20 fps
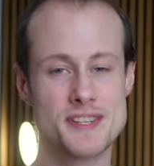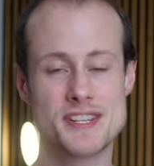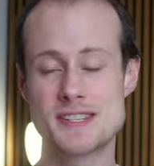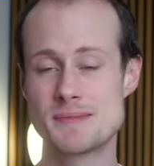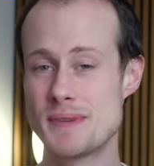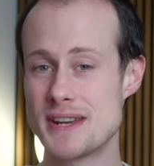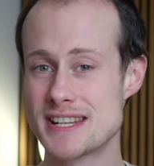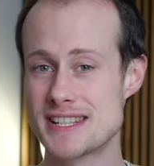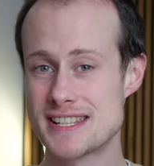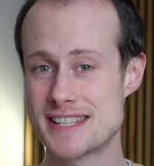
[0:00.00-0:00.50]

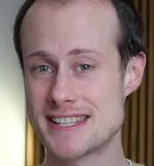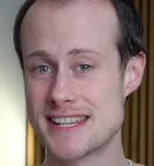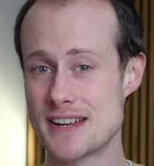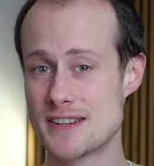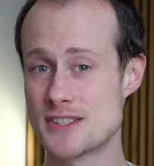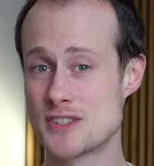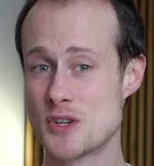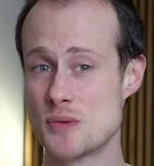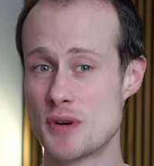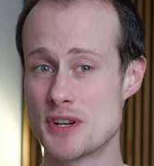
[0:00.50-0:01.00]
Just makes it
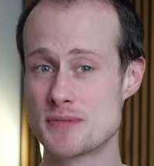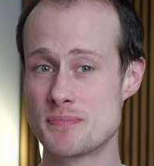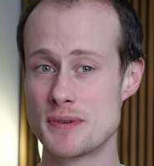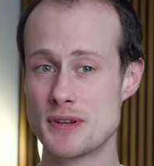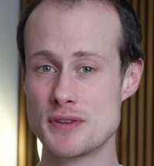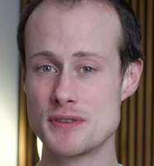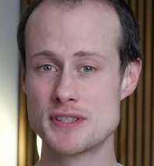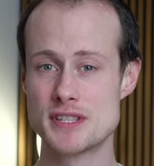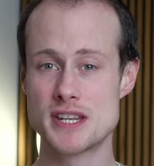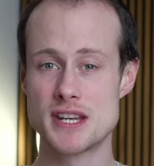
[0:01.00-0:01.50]
sound so much
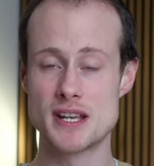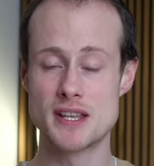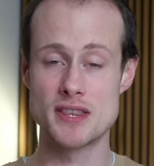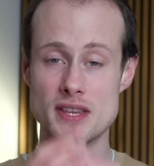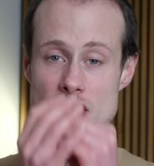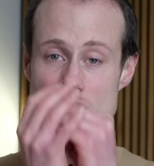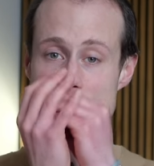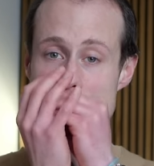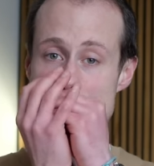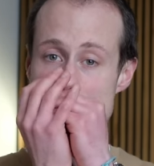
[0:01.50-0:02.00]
bluesier
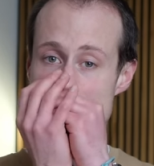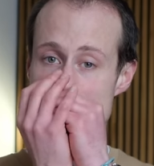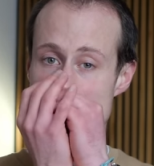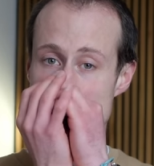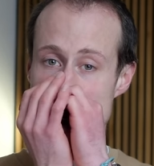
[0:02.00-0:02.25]
than.